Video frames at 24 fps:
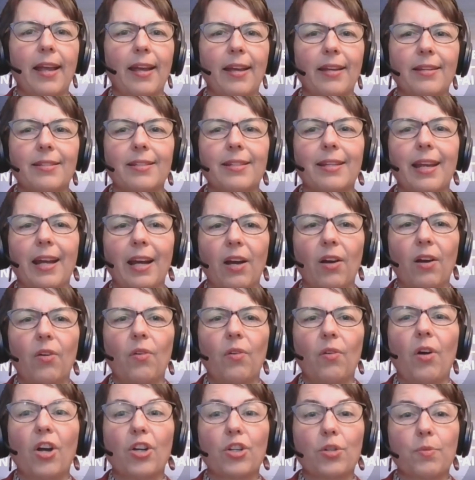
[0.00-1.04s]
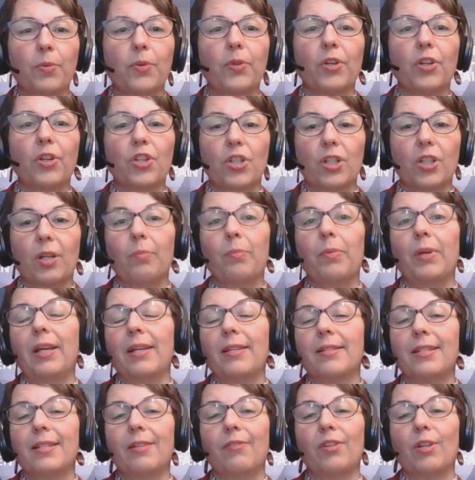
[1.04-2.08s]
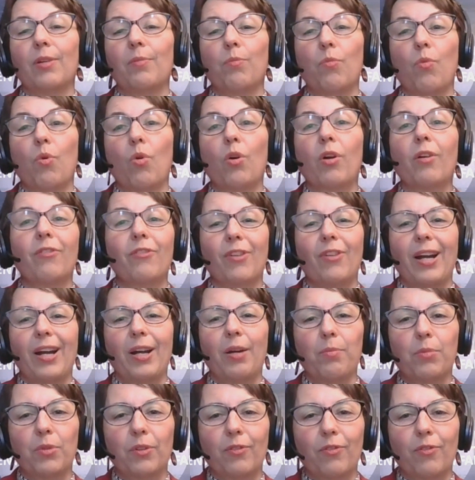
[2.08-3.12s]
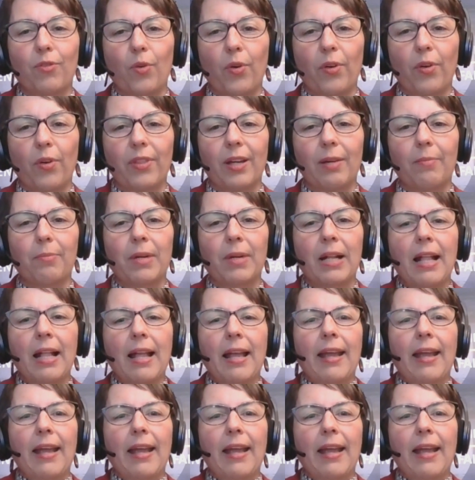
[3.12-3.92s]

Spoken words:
and now entrepreneurship is even more viable for them.